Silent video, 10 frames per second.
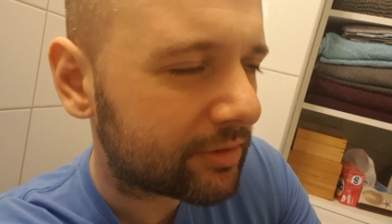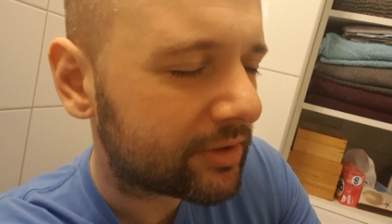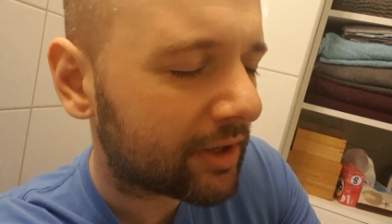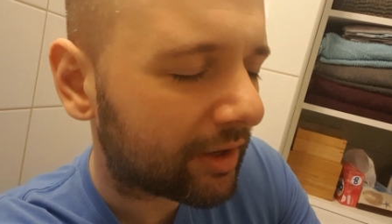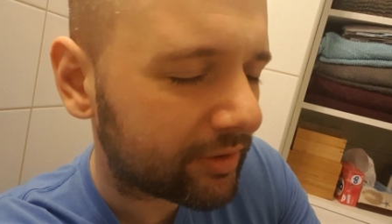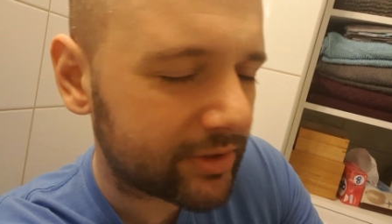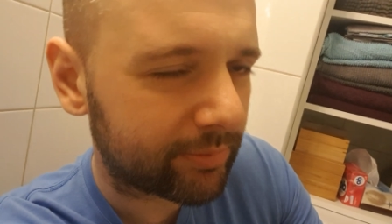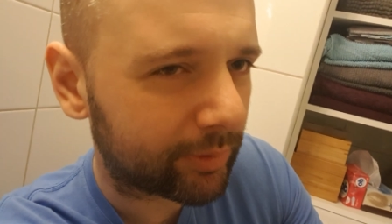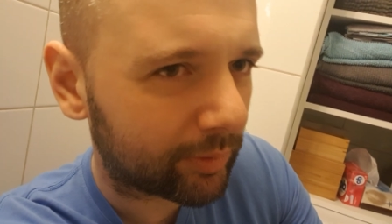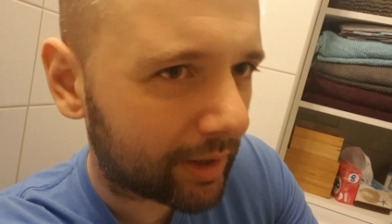tons
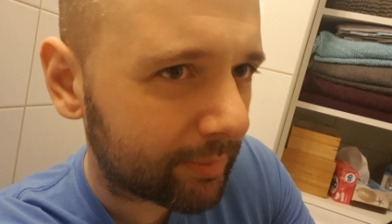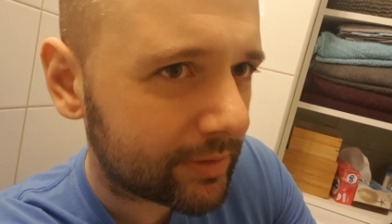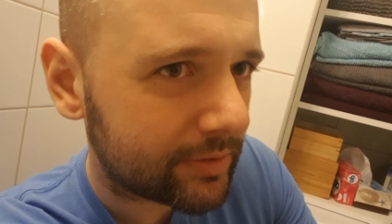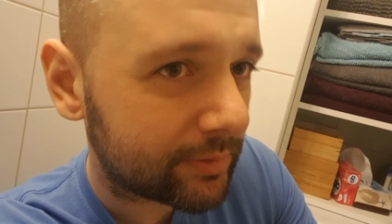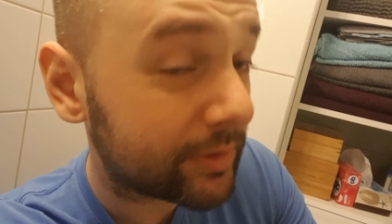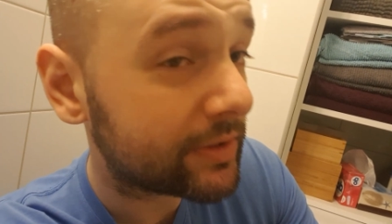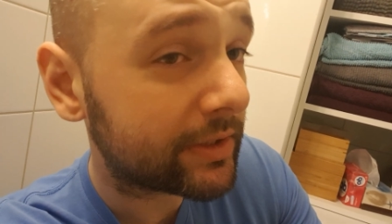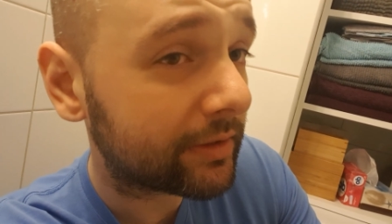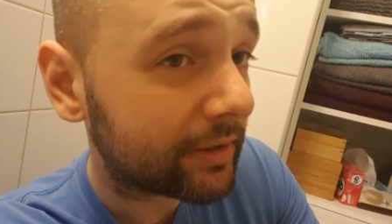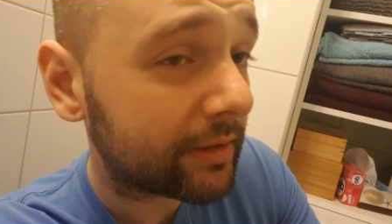of programmers, we
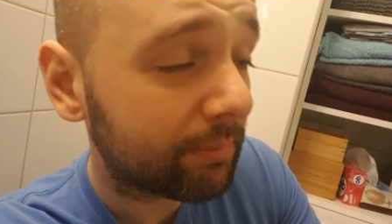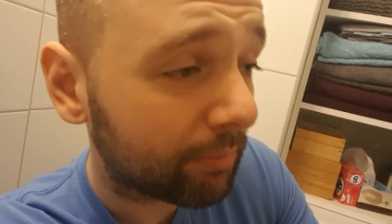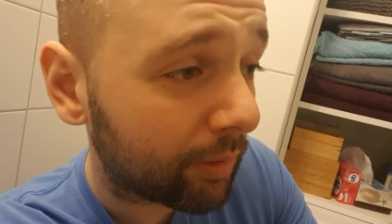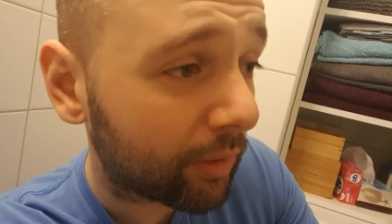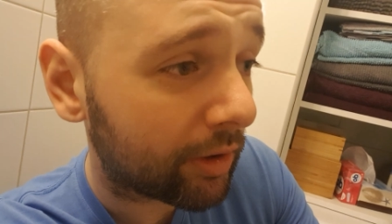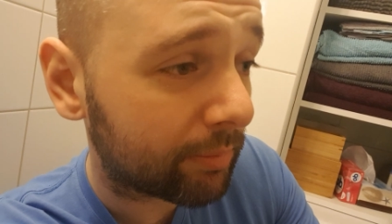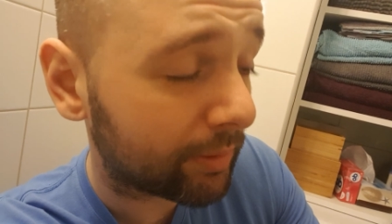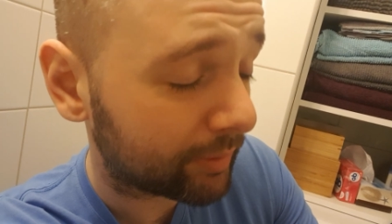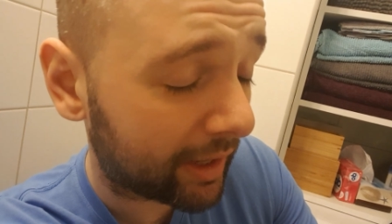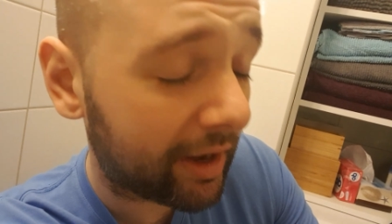still need more,
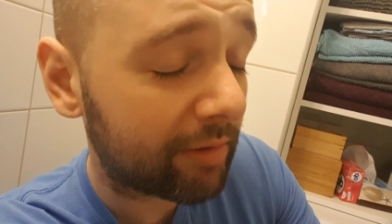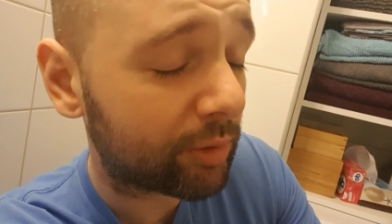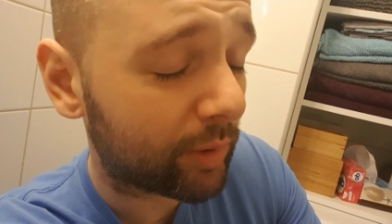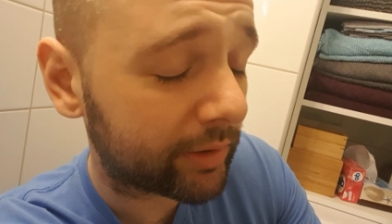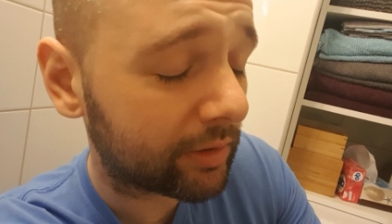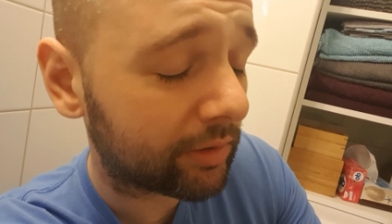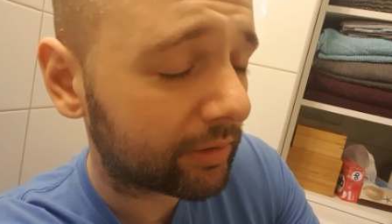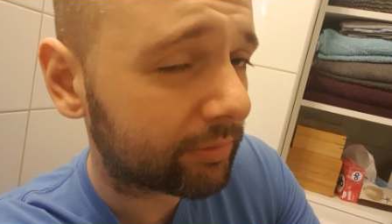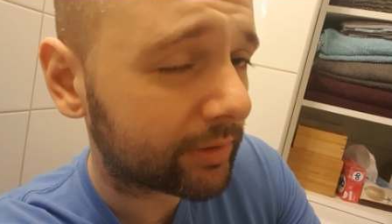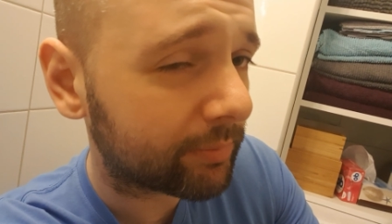but we have quite a
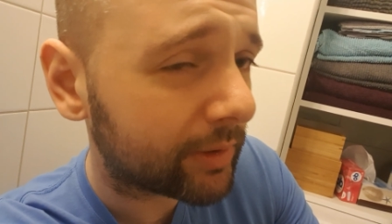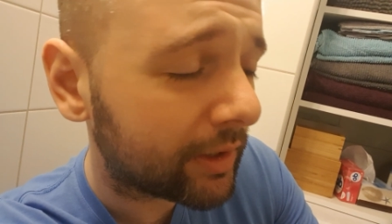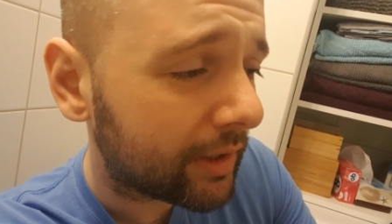lot of them.